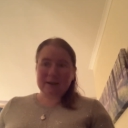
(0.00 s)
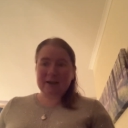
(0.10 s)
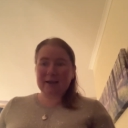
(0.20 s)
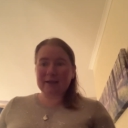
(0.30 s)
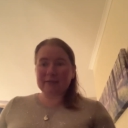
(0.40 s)

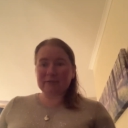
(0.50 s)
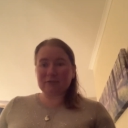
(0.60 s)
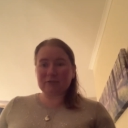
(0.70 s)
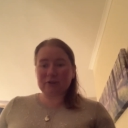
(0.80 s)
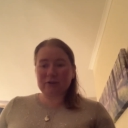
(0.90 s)

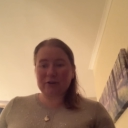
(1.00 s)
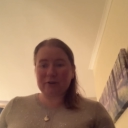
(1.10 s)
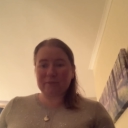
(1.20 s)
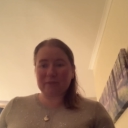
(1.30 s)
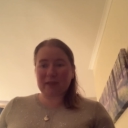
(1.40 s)
and
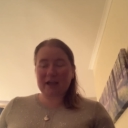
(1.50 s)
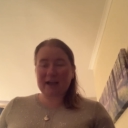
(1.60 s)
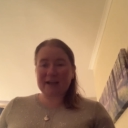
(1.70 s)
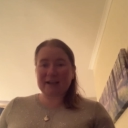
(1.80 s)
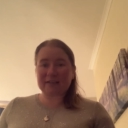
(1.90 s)
um,
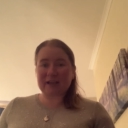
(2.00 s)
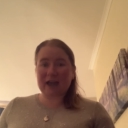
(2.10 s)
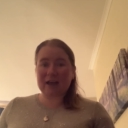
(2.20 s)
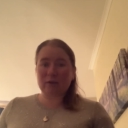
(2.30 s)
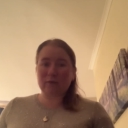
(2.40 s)
I had
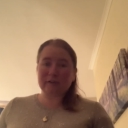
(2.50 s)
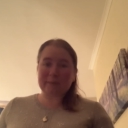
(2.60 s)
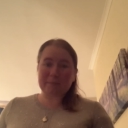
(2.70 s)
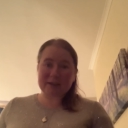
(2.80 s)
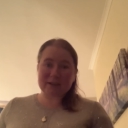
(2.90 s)
a lovely
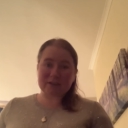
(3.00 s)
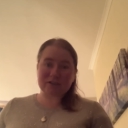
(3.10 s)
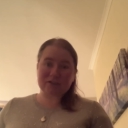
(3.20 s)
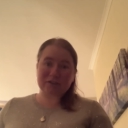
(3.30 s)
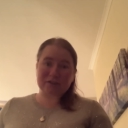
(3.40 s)

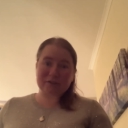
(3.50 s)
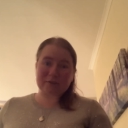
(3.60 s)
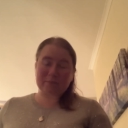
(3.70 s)
piece,